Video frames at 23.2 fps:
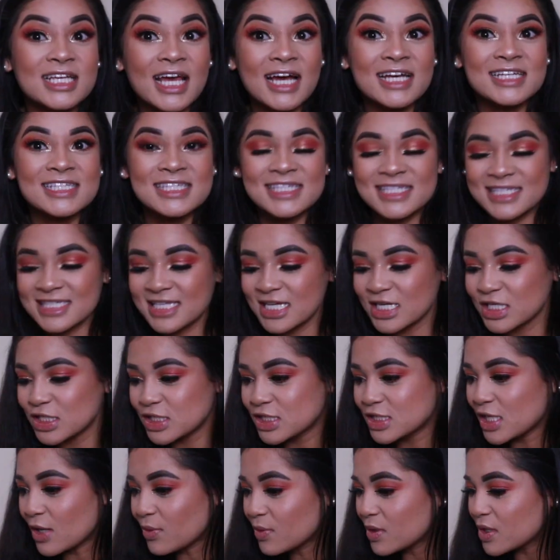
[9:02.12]
Yes.
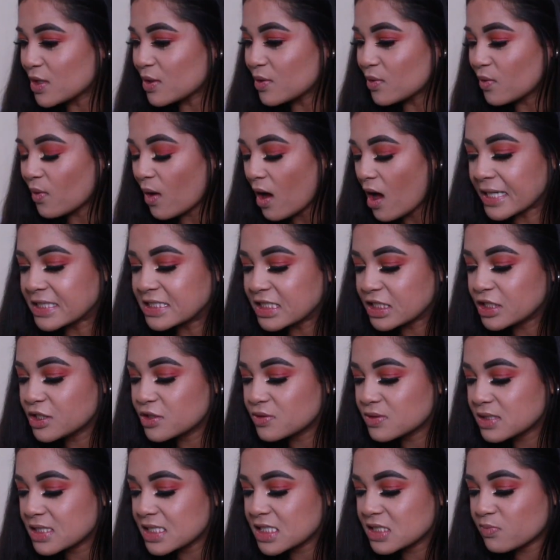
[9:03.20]
So cute. I did
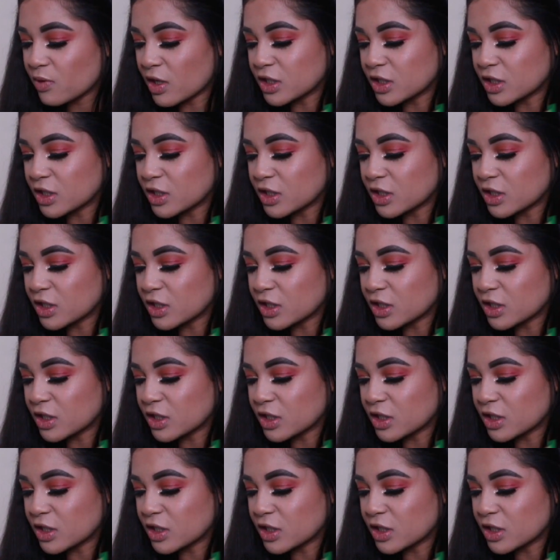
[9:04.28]
use these